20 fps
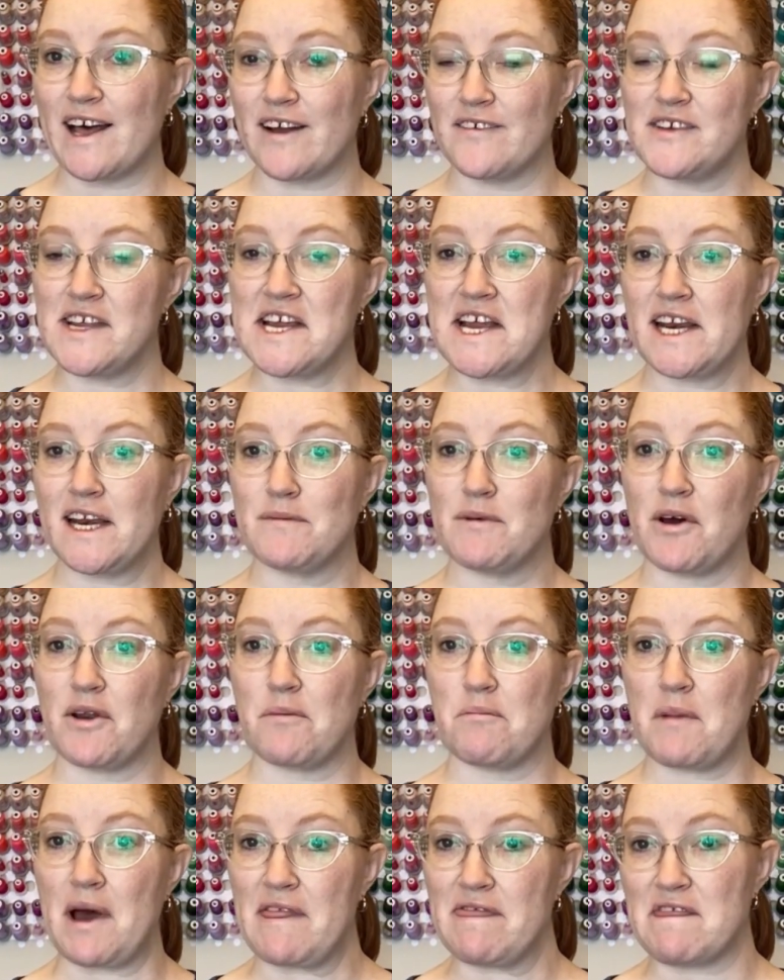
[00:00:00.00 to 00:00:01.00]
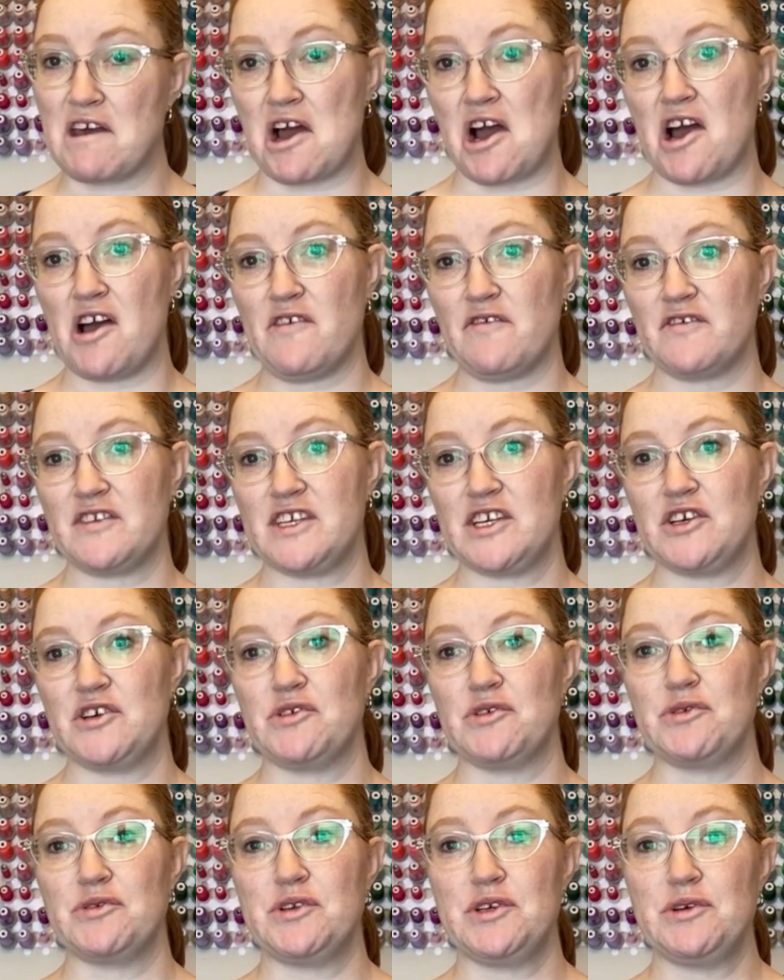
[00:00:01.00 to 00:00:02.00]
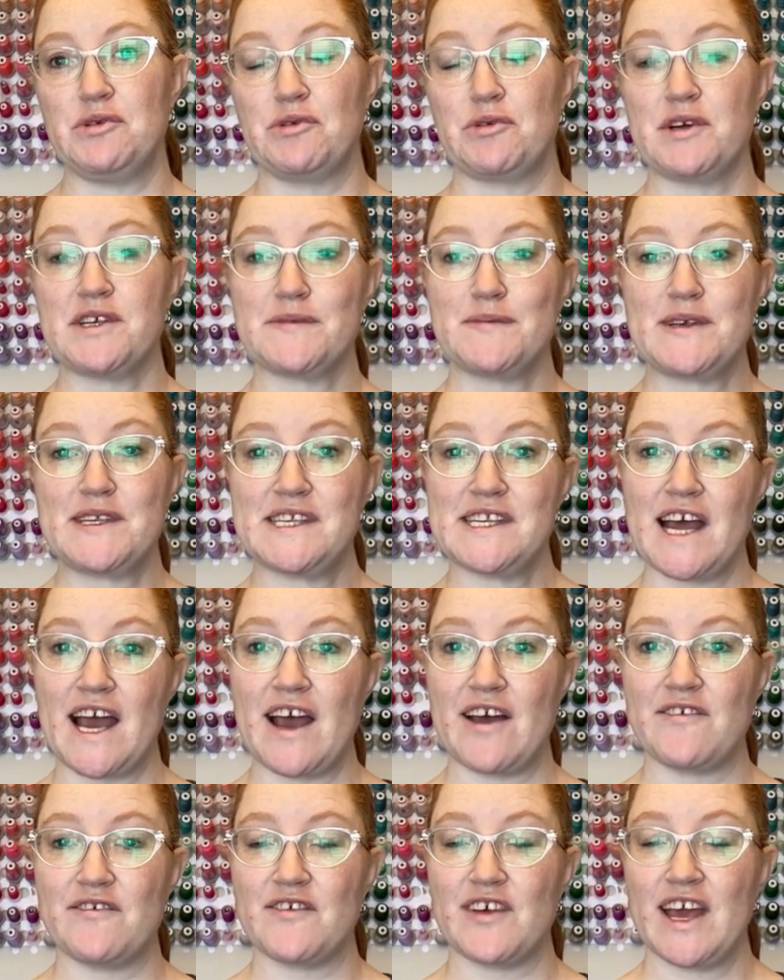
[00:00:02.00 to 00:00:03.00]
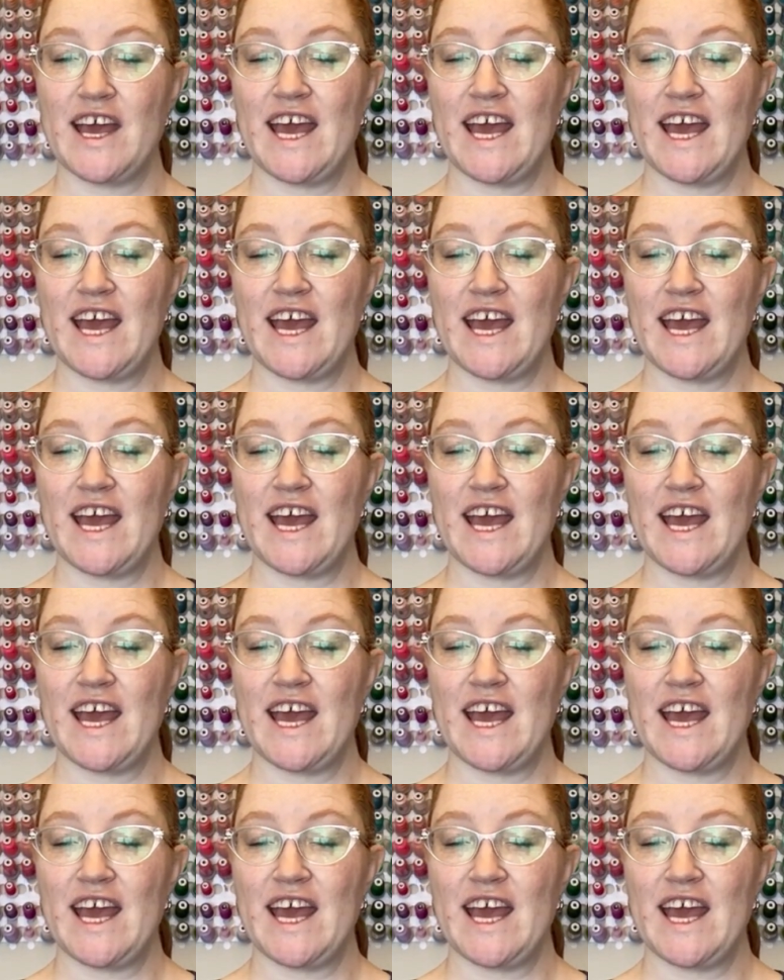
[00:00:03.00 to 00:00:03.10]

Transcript: I've taken about a month off to do Christmas stuff